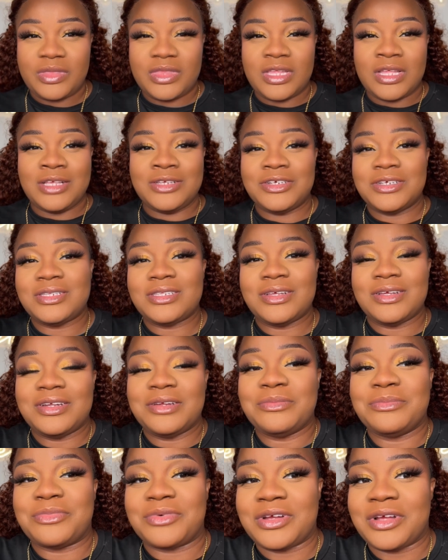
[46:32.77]
It's just gonna
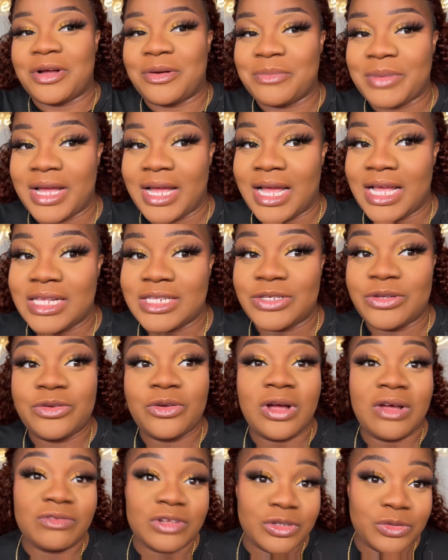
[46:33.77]
bring out my eyes. You don't
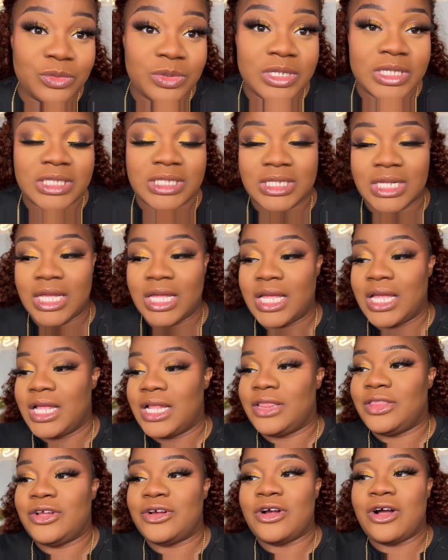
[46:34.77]
have to do this.
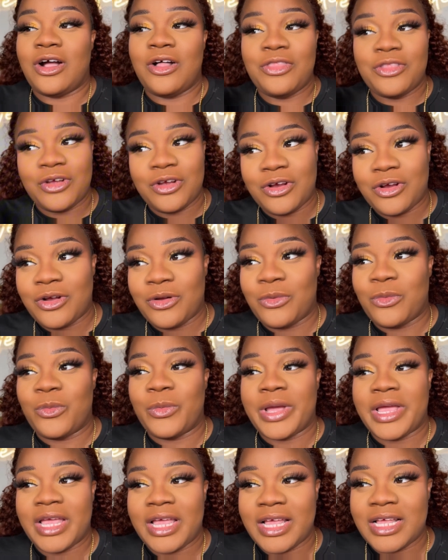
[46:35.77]
There are other
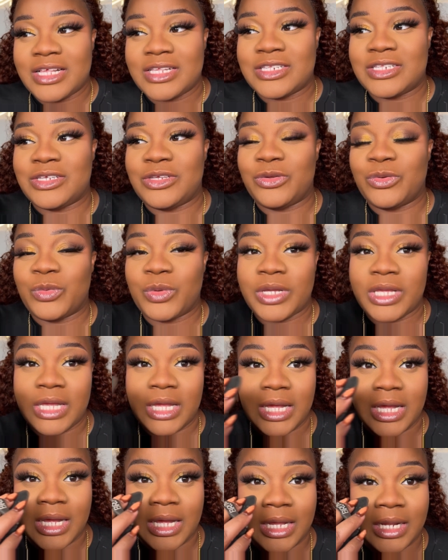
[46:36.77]
ways you
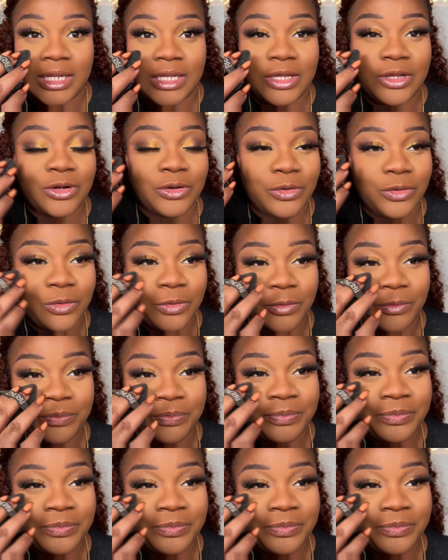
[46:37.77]
can, you know,